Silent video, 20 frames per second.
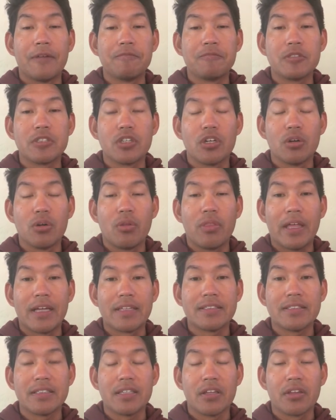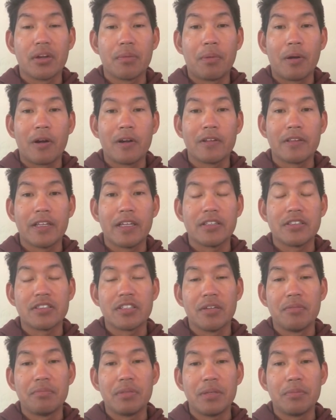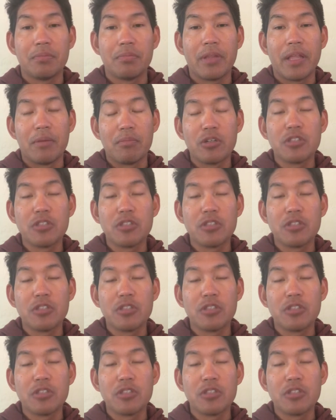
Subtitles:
So that's the other part that